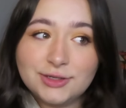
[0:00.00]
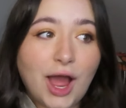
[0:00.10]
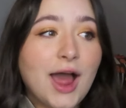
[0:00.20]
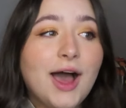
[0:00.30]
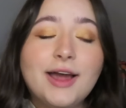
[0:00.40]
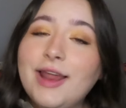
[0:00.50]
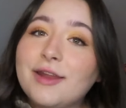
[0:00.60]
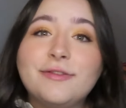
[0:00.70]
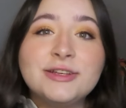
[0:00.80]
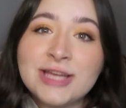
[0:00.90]

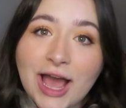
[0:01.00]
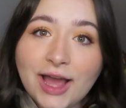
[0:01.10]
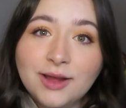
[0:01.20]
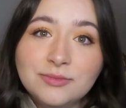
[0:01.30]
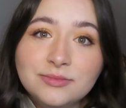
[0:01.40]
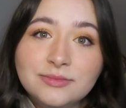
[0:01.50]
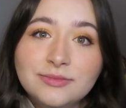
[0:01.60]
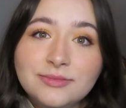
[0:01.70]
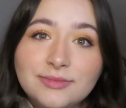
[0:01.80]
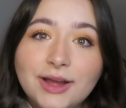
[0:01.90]
Not a fun time
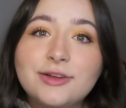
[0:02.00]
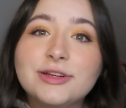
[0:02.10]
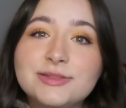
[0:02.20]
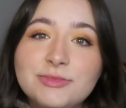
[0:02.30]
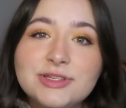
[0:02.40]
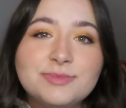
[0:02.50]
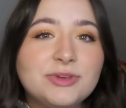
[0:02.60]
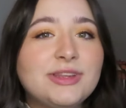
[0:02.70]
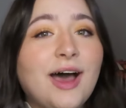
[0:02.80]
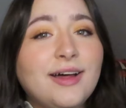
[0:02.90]
at Christmas,
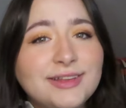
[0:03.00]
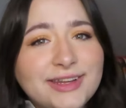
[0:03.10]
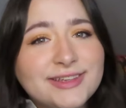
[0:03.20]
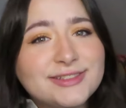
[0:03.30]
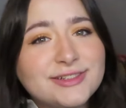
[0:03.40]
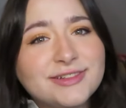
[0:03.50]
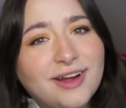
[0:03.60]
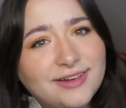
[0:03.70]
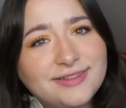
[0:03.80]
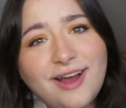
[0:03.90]
but the holidays
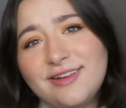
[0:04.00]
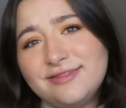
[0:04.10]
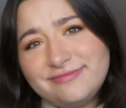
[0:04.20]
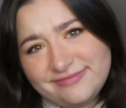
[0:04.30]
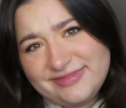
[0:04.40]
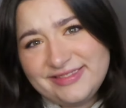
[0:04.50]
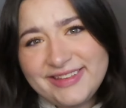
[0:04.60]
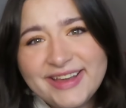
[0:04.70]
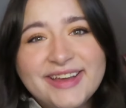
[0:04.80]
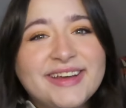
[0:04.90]
are
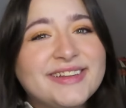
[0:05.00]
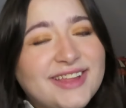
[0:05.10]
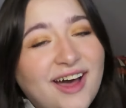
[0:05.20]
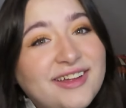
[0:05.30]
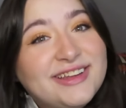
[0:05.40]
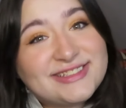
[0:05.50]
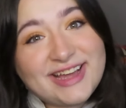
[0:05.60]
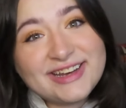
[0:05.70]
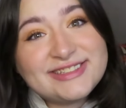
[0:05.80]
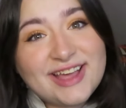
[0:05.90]
the holidays
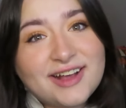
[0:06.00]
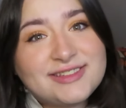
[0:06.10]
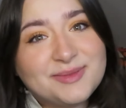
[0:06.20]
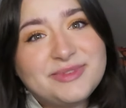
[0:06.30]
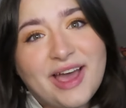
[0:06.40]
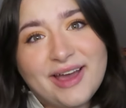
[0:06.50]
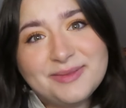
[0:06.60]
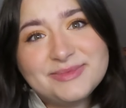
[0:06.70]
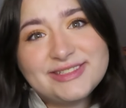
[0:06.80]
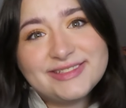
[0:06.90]
kind of suck
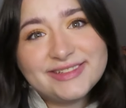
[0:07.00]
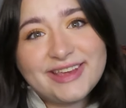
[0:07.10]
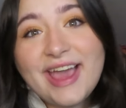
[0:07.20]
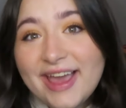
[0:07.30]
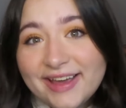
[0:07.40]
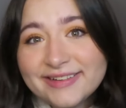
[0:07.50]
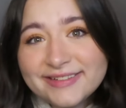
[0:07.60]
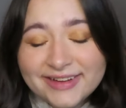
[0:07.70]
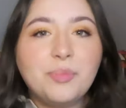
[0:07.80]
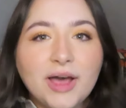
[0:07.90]
sometimes, okay?
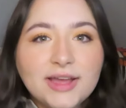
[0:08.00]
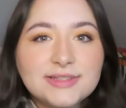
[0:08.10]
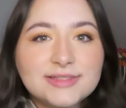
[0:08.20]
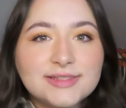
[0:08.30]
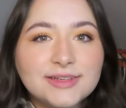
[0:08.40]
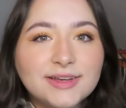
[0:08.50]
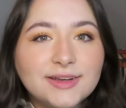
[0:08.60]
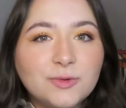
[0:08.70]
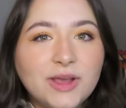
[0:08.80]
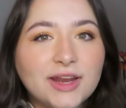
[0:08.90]
But
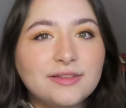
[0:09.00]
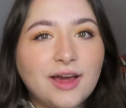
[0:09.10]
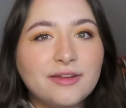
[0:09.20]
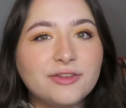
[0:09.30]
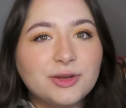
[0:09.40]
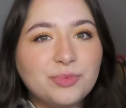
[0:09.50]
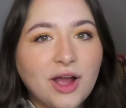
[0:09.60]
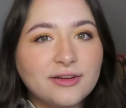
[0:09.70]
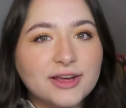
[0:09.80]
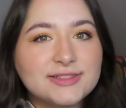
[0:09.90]
we had a lot of good
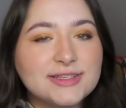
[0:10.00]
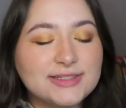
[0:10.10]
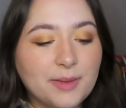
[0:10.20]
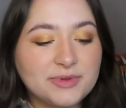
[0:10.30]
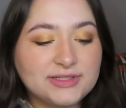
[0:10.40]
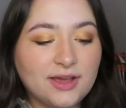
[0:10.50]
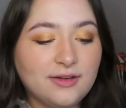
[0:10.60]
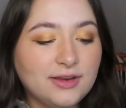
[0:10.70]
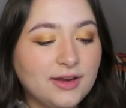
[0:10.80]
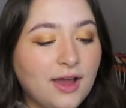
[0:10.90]
progress this
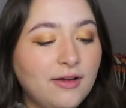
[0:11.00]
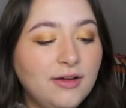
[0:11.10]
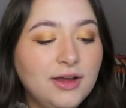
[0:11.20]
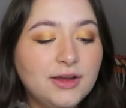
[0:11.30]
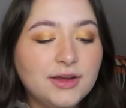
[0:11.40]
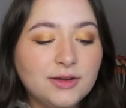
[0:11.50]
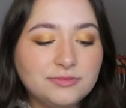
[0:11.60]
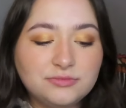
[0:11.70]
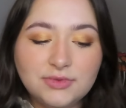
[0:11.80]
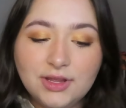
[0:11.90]
episode, you know?
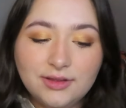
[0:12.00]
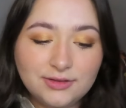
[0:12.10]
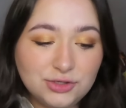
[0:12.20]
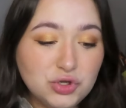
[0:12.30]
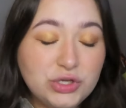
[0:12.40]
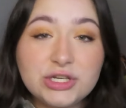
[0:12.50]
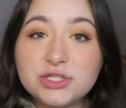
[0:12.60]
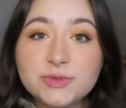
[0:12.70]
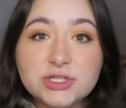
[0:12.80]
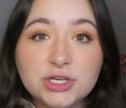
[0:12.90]
The New
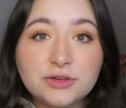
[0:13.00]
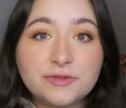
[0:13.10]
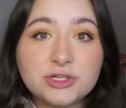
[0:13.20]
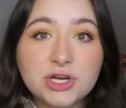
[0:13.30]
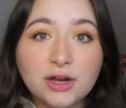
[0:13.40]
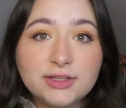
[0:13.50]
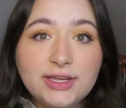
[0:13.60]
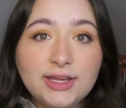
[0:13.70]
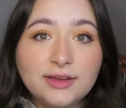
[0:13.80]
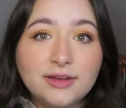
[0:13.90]
Year's was good for
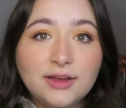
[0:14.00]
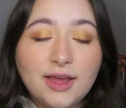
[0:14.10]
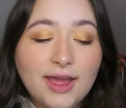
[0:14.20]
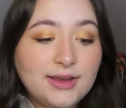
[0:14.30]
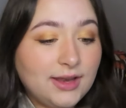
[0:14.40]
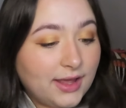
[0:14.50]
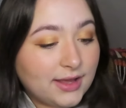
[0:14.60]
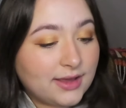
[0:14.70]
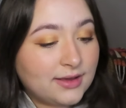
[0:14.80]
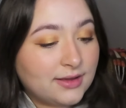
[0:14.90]
Charlie, and
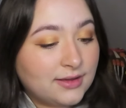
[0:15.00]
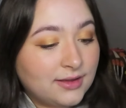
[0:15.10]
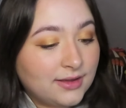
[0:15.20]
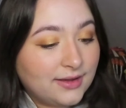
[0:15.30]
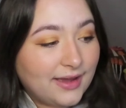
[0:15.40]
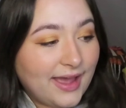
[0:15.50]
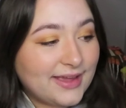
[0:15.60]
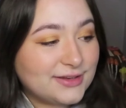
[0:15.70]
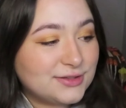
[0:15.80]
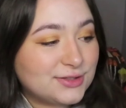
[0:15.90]
Nick
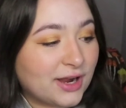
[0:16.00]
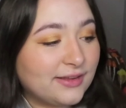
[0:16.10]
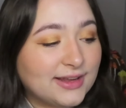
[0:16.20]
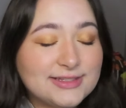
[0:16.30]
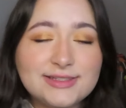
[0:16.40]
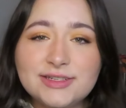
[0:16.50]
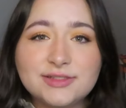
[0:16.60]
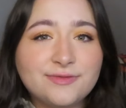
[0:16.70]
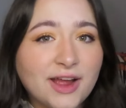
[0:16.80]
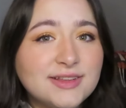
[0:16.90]
and Charlie got to see
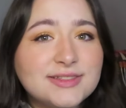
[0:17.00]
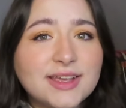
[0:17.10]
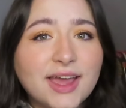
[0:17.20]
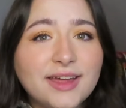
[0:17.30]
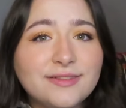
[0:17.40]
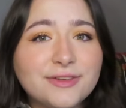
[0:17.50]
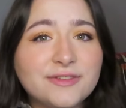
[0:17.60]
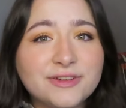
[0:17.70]
his friends again for the